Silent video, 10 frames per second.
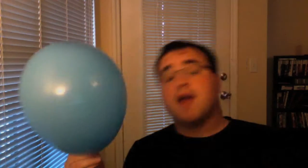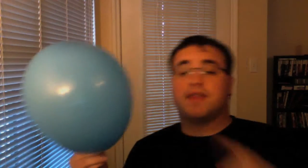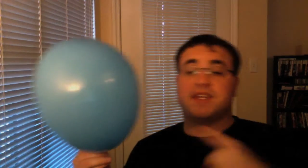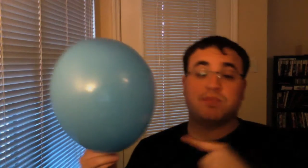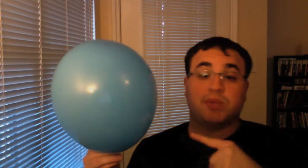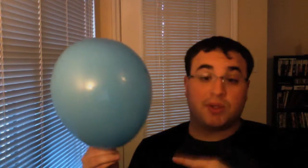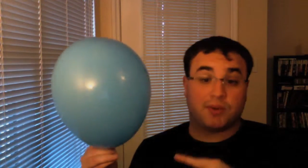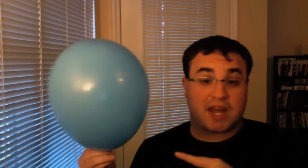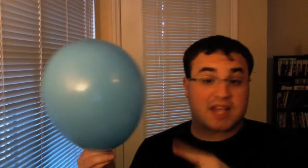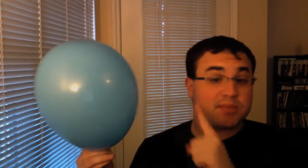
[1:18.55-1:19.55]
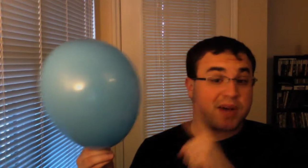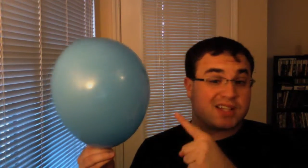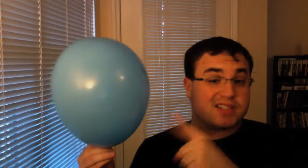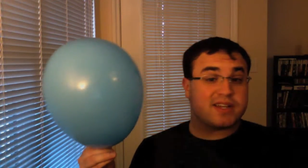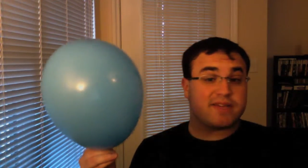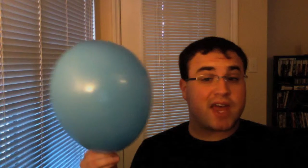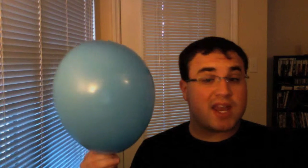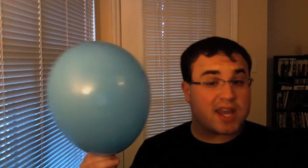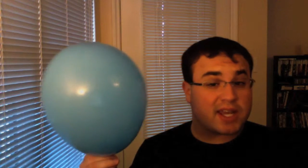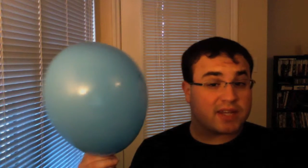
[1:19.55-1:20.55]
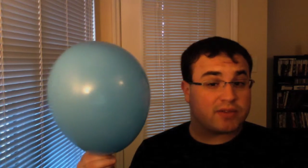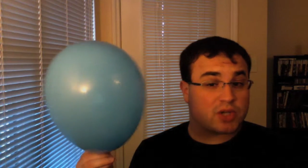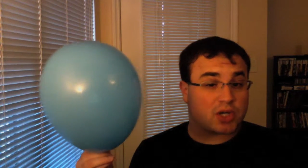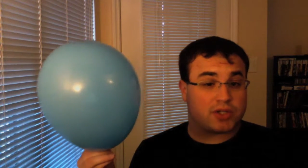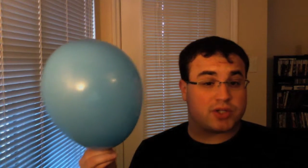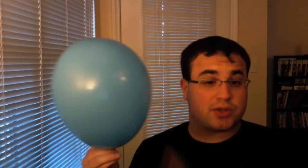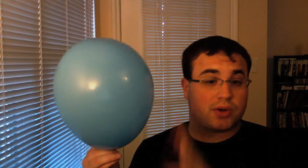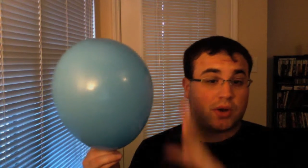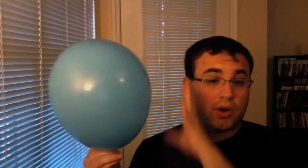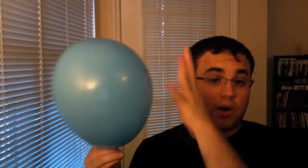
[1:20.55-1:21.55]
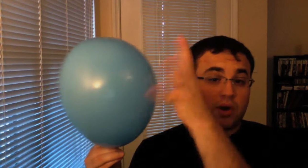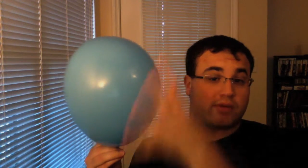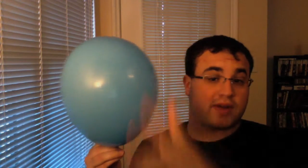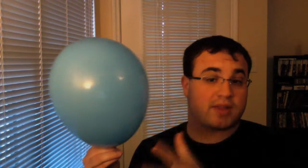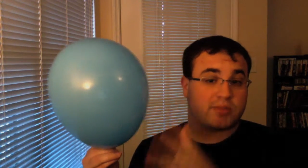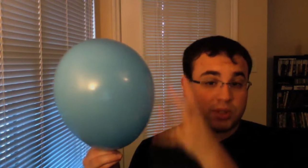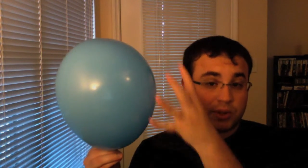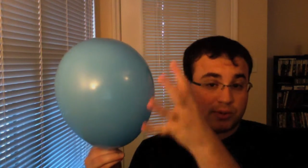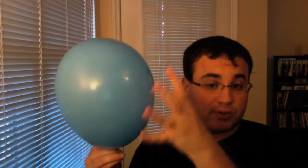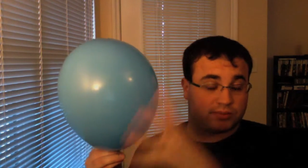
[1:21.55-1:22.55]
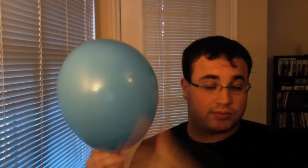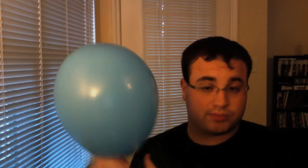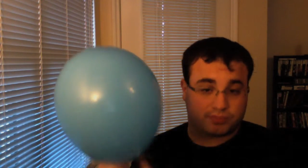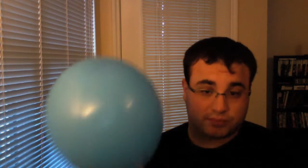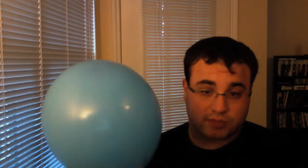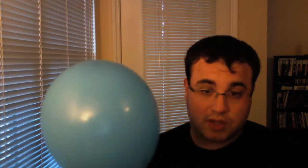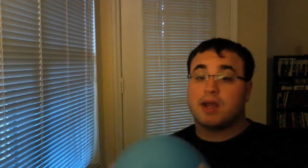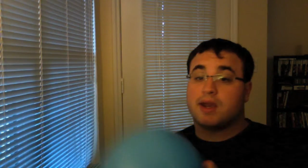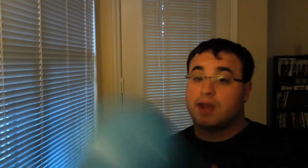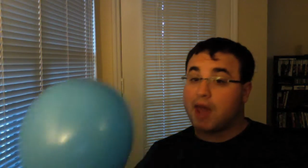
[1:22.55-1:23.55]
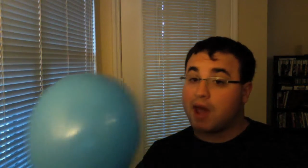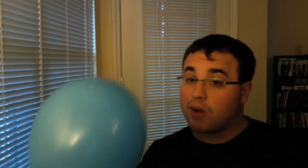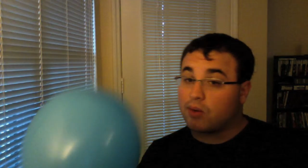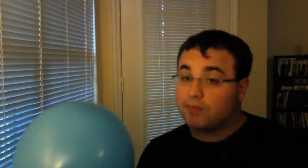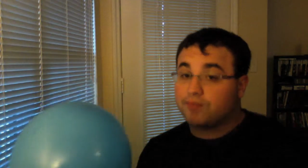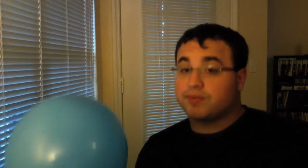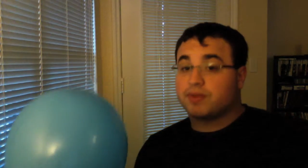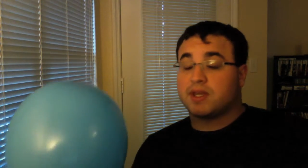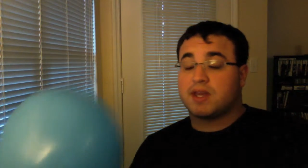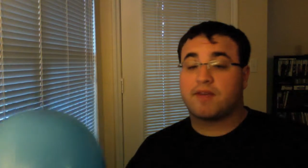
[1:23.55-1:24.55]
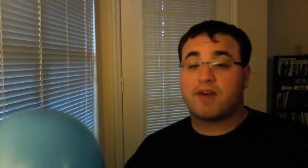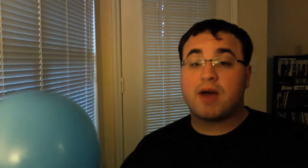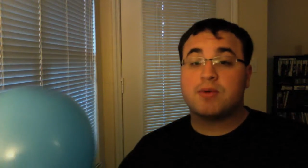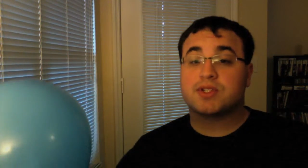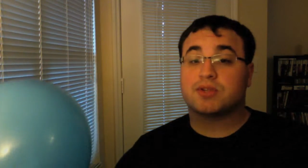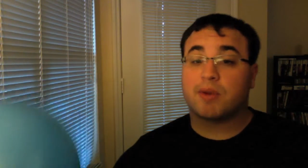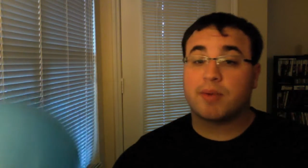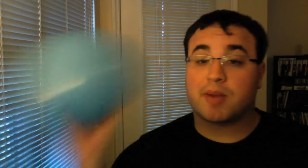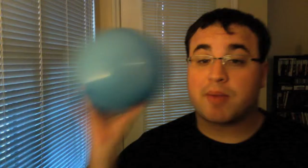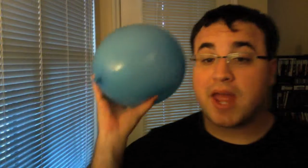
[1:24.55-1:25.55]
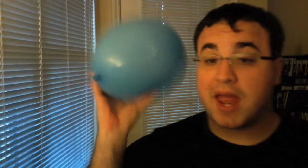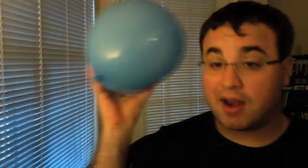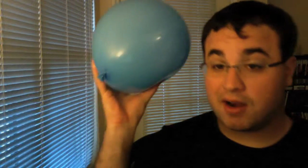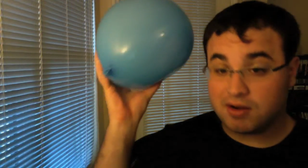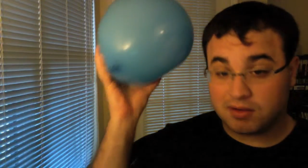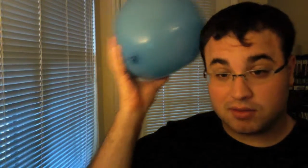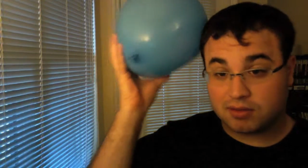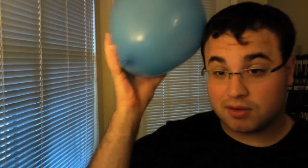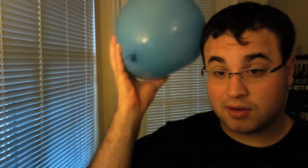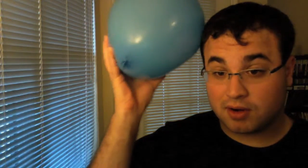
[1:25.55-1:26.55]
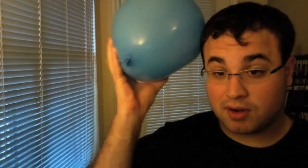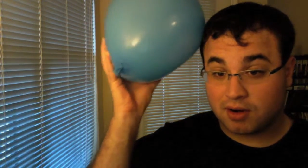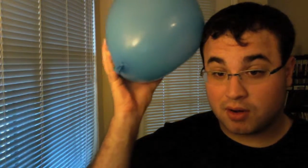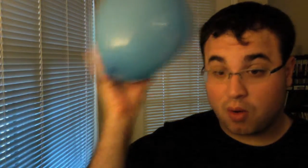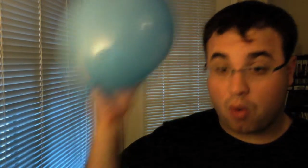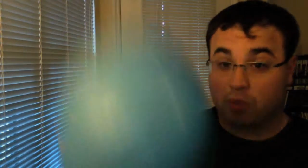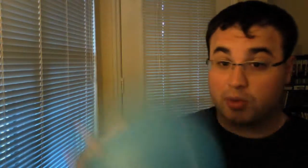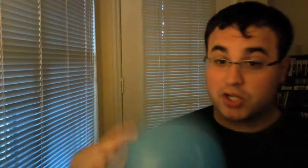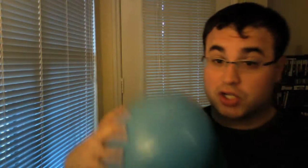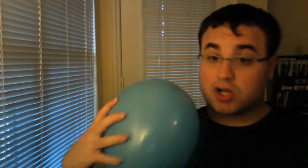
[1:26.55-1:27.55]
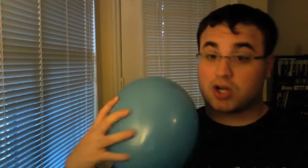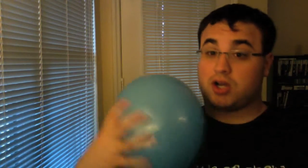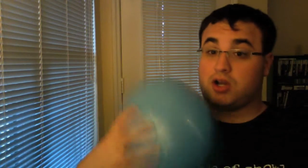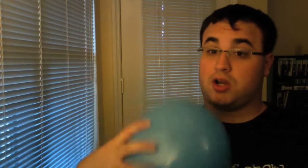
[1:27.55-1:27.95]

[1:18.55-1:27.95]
This balloon has positive and negative charges all around the balloon. Now, if I was to rub it on my hair or my shirt,